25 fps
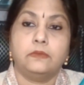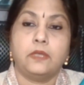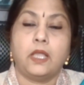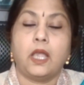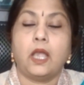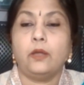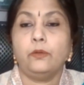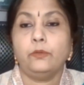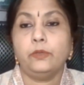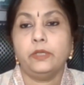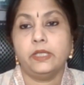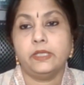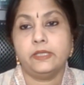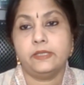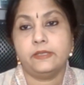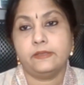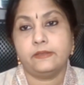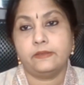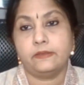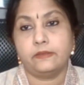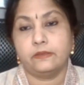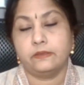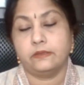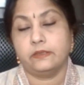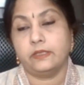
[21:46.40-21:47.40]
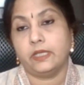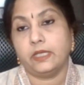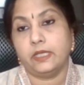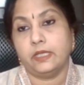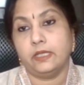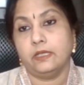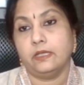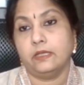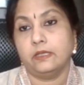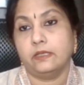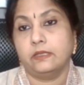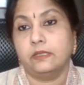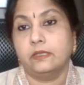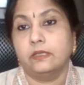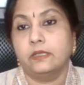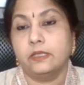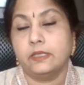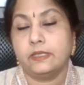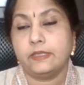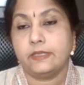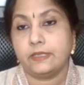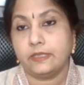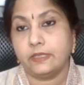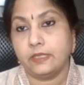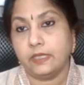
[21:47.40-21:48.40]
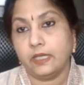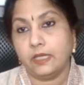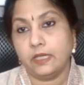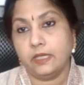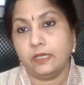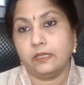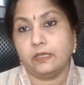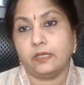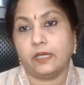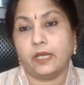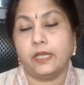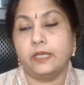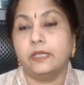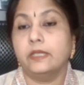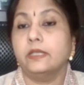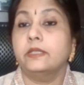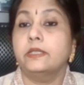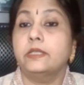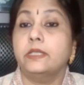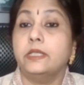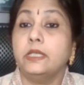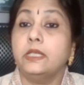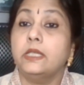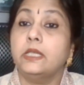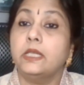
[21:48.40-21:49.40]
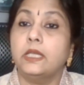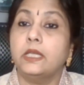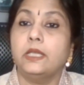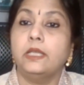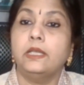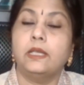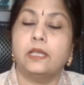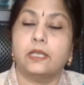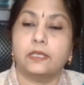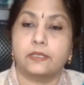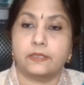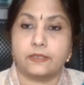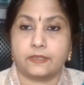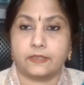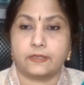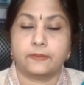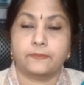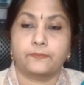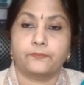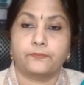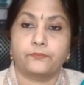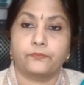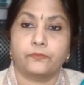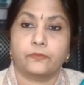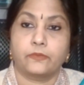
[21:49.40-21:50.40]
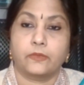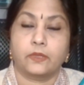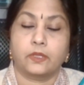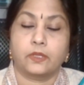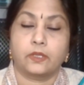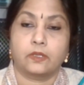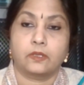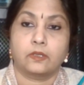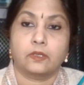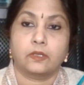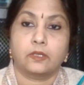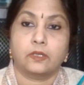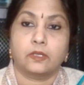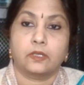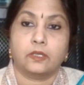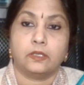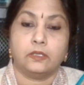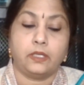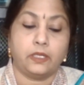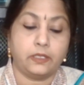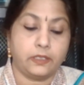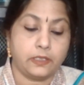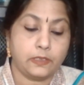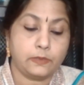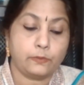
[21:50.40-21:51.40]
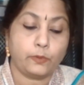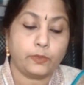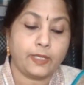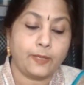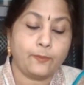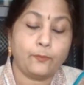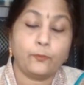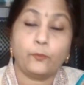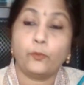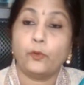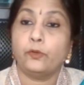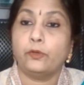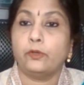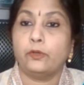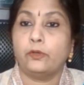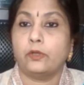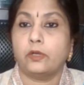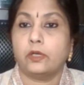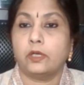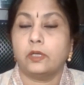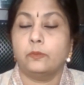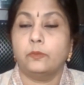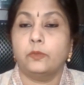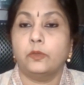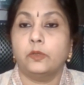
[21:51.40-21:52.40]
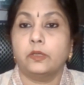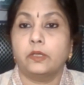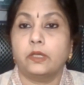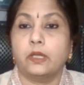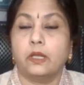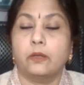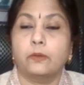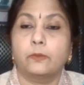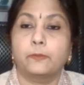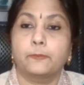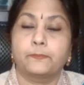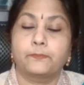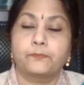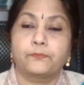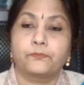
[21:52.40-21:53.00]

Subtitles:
How does the snake energy heal us? That is what I'm going to talk about now.